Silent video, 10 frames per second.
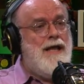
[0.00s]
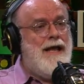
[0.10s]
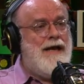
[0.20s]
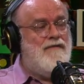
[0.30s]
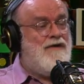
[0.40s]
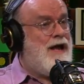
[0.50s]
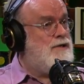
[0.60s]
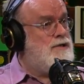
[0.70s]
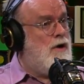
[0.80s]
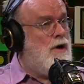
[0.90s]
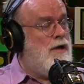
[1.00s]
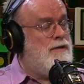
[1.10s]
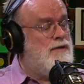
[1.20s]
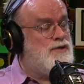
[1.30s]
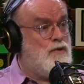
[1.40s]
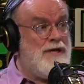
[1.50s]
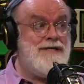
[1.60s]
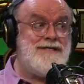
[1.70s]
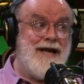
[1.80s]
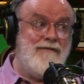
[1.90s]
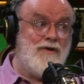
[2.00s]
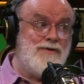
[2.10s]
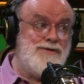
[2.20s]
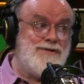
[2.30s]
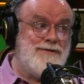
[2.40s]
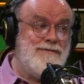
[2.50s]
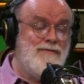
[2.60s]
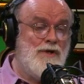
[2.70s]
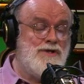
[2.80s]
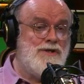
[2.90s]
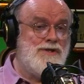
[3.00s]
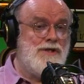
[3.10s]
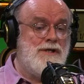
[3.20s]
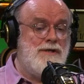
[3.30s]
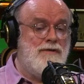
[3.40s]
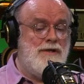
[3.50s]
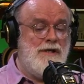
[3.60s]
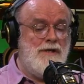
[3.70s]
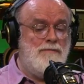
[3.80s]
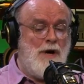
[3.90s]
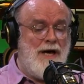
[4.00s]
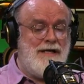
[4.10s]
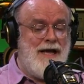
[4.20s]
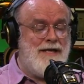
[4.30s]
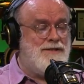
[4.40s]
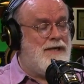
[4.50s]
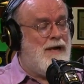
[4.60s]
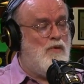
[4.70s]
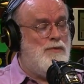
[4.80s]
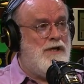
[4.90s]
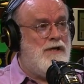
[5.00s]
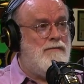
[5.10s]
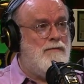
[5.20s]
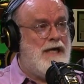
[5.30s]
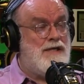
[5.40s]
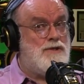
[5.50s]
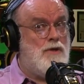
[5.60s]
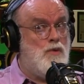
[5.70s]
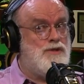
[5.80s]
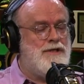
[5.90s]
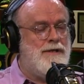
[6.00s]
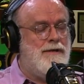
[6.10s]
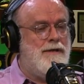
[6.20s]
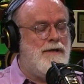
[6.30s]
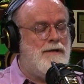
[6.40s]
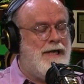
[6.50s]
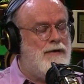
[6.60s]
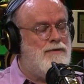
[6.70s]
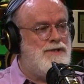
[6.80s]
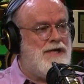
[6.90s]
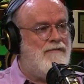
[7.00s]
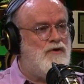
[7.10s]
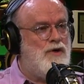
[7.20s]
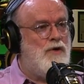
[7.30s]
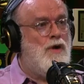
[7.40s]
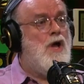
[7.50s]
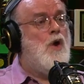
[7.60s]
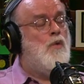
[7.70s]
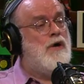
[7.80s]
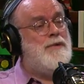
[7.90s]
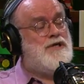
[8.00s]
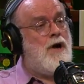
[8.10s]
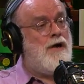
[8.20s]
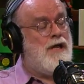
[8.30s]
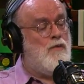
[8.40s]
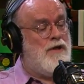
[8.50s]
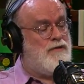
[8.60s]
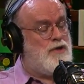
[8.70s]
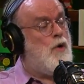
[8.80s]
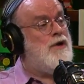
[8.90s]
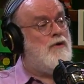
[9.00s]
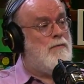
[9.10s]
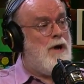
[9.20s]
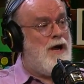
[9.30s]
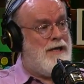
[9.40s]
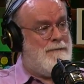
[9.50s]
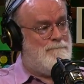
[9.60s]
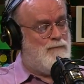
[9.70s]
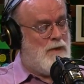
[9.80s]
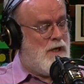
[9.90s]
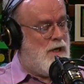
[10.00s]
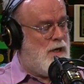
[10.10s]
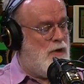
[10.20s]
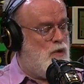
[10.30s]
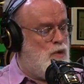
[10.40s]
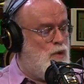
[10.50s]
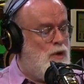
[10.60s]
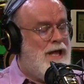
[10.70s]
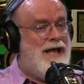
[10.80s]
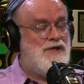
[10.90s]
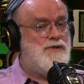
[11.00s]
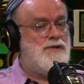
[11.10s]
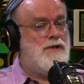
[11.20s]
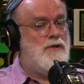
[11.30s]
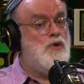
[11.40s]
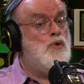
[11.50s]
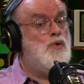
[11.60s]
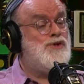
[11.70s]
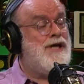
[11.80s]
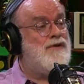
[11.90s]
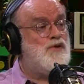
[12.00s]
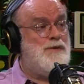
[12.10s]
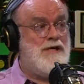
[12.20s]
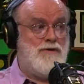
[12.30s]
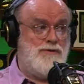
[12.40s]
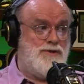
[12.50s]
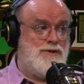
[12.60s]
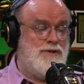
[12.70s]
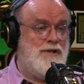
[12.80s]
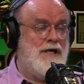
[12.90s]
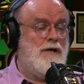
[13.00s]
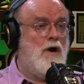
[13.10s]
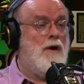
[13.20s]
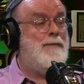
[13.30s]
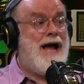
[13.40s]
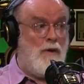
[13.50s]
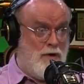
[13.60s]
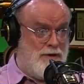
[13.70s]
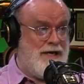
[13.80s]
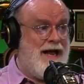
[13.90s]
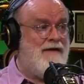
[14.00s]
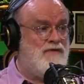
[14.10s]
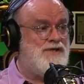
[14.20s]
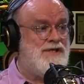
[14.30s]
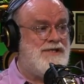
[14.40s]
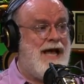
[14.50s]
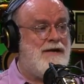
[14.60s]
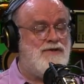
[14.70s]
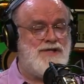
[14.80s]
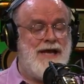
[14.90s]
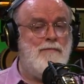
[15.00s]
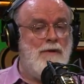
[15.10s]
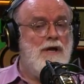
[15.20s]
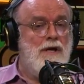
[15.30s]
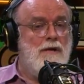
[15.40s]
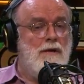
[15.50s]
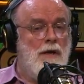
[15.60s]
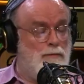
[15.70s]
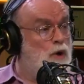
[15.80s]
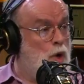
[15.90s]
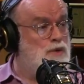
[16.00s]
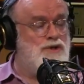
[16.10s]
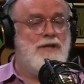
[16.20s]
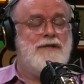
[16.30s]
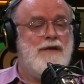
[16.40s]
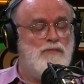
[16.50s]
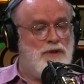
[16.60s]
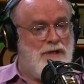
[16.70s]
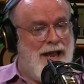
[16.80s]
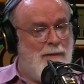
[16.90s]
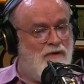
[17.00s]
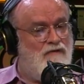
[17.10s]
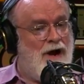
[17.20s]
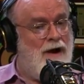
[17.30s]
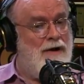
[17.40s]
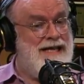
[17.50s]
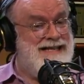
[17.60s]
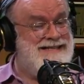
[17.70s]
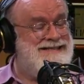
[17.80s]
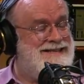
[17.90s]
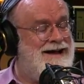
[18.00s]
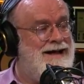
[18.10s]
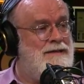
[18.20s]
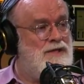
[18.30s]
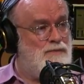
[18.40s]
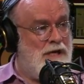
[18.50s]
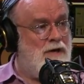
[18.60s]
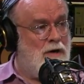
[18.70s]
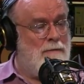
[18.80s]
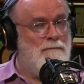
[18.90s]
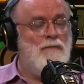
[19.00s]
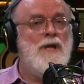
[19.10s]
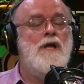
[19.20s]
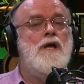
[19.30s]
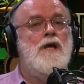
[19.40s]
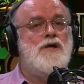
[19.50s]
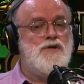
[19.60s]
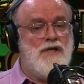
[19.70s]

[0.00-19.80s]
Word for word: And in fact, on the Screensavers, which is uh, the podcast that I will be guest hosting uh, later this afternoon, we're going to be talking with Tony Grimani. Uh, who has a new set of speakers that are powered, that have this exact same approach that they put the amplifier inside the speaker so